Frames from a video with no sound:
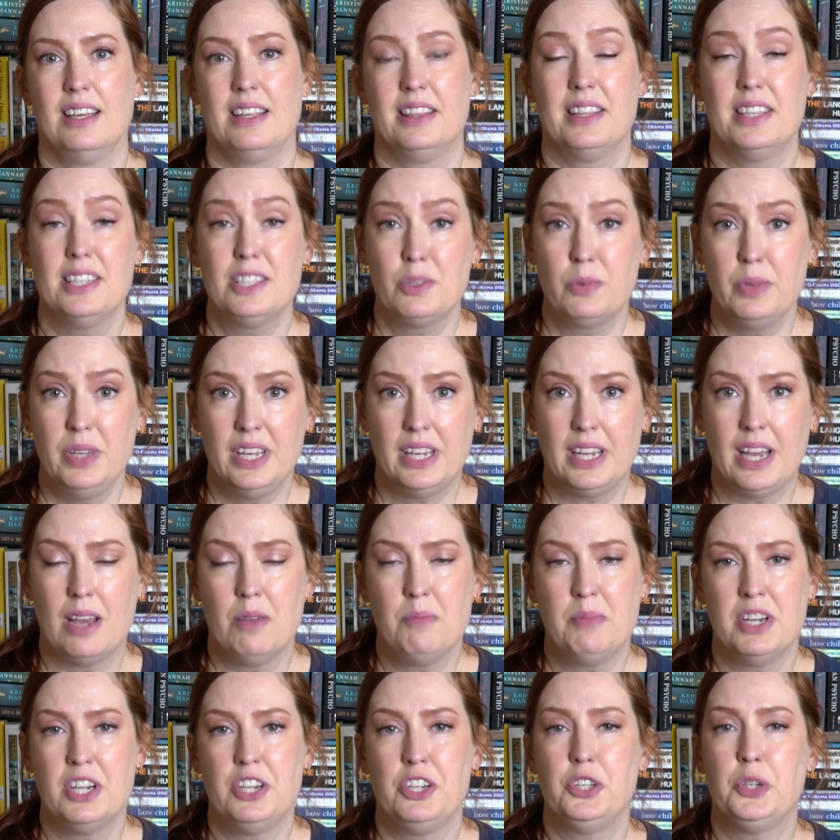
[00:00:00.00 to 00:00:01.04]
This week
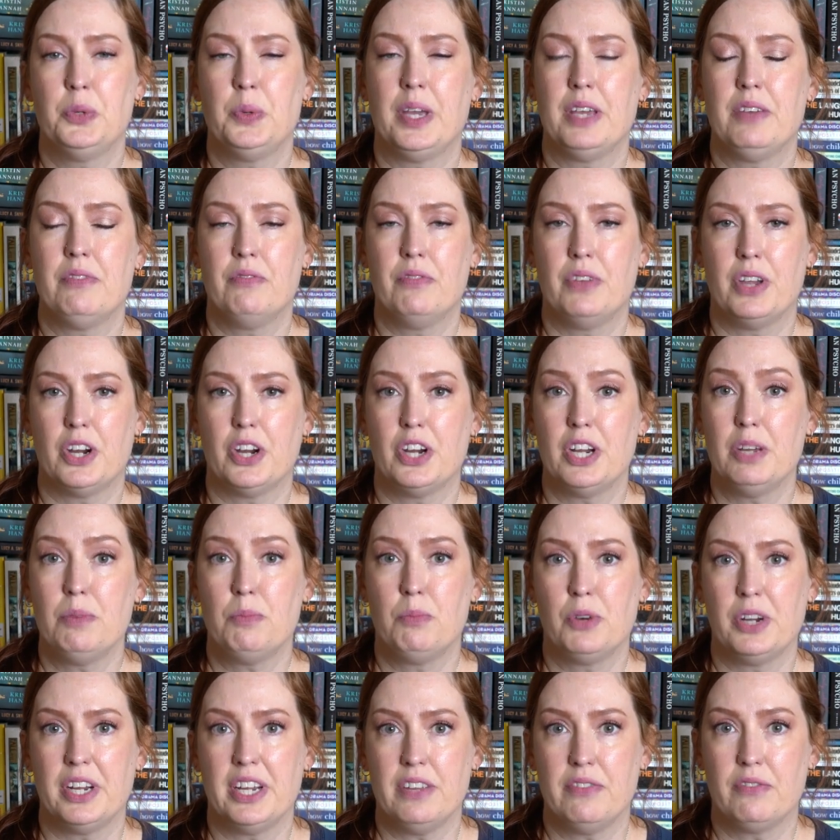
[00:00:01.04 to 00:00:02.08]
I'm going to do a very
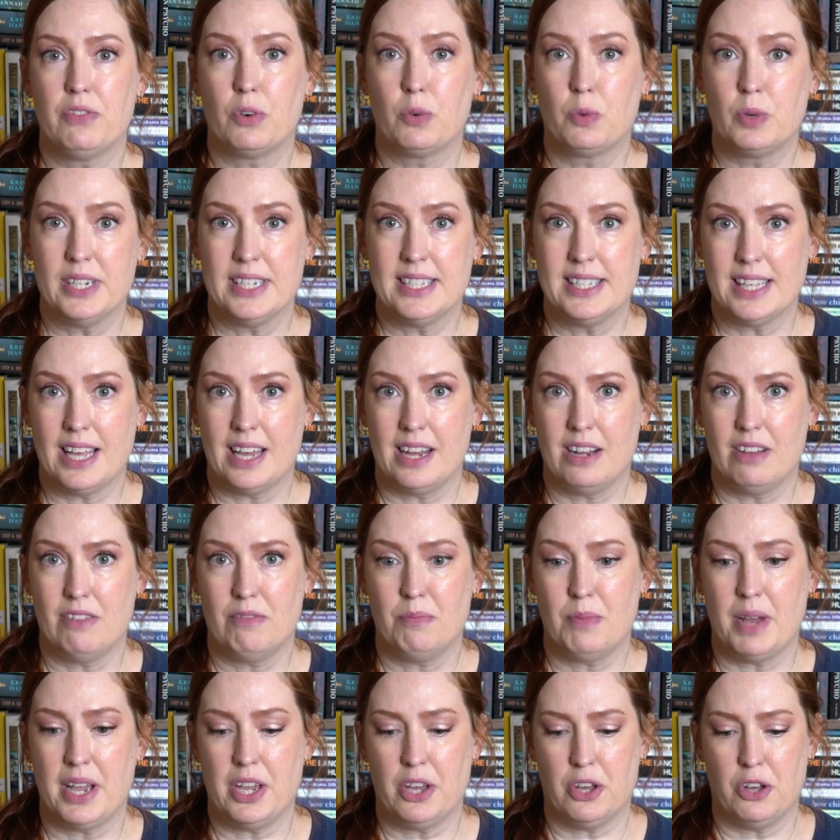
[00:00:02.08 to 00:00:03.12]
brief reset of
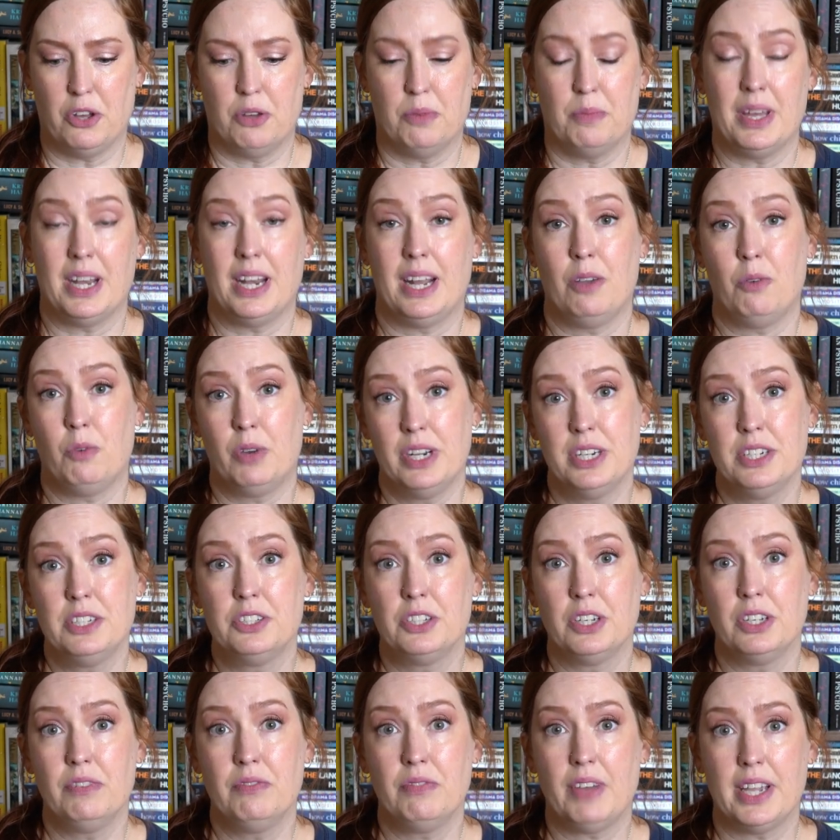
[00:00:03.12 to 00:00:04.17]
my home, and I wanted
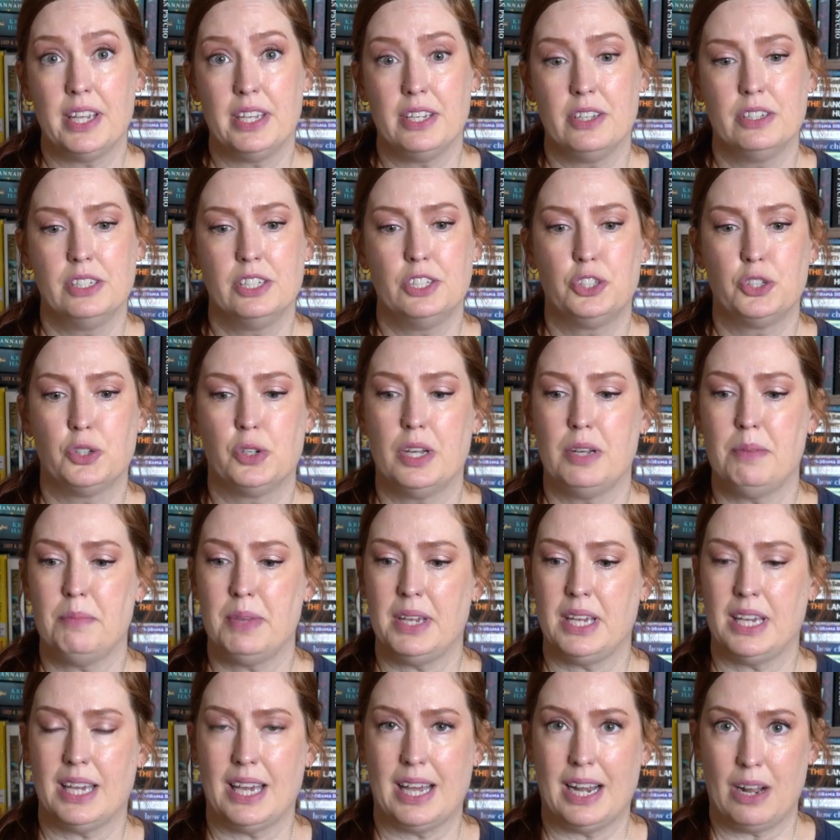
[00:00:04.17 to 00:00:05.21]
to invite you to join
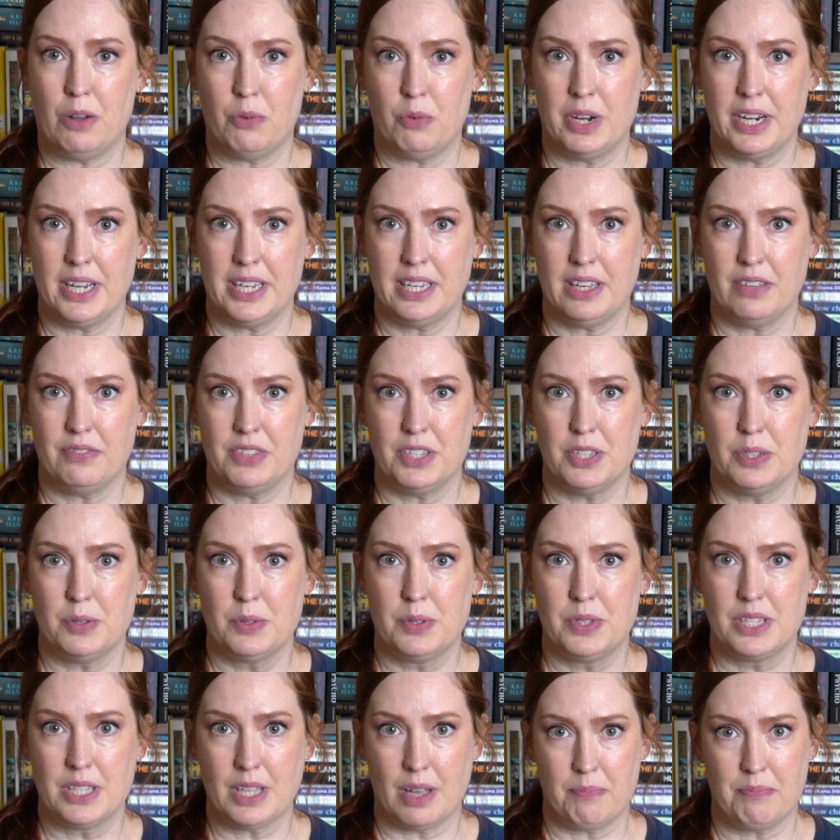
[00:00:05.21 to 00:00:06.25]
me, and I want to give you
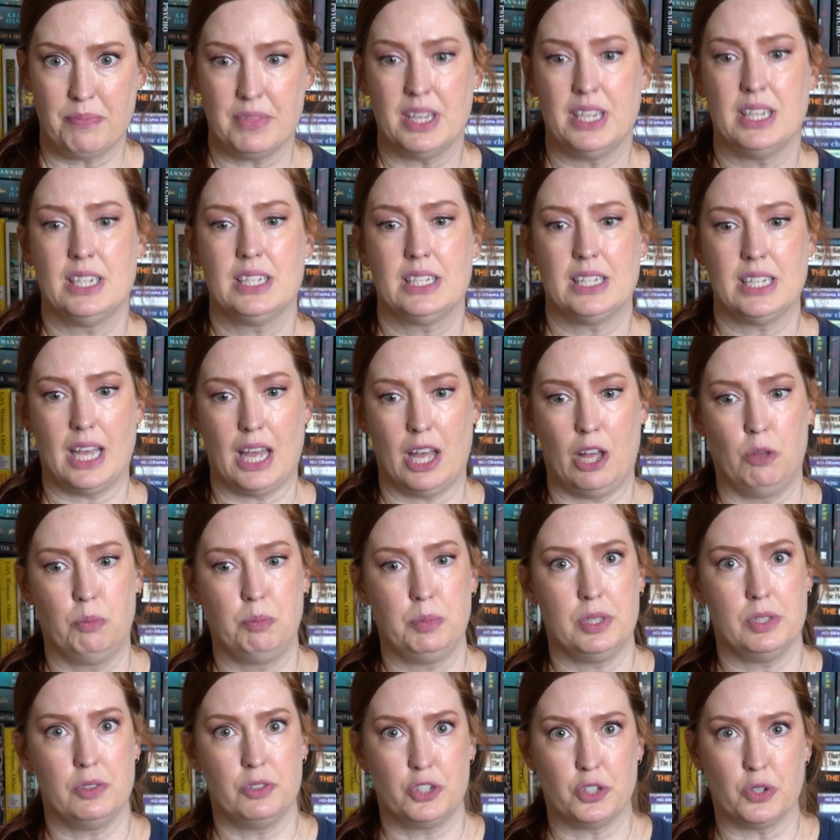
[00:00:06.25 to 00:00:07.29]
something to
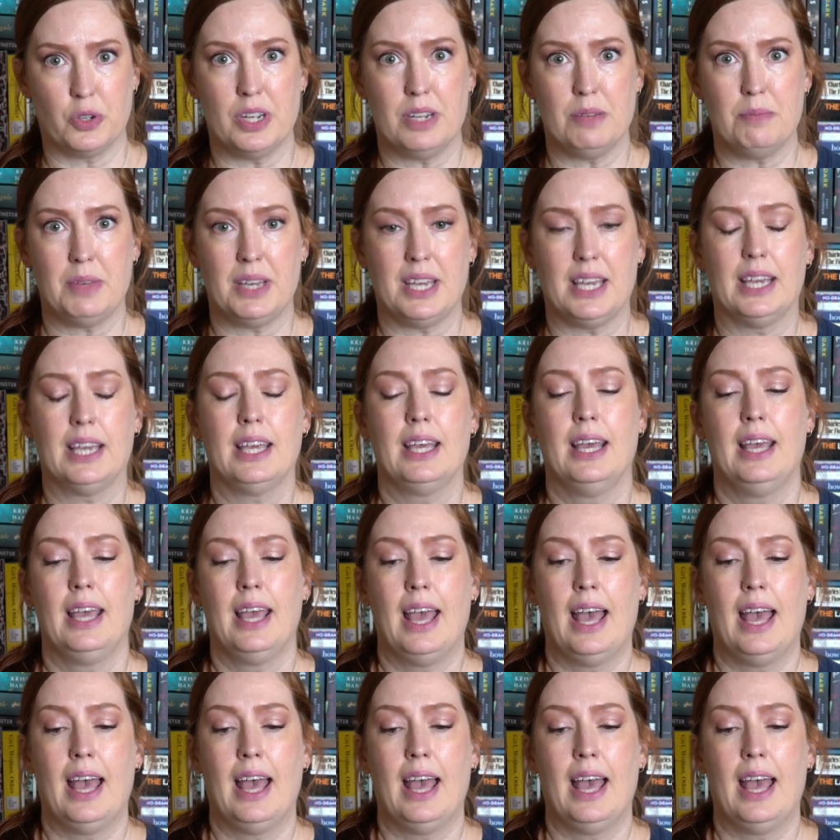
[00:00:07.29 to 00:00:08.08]
help you join me.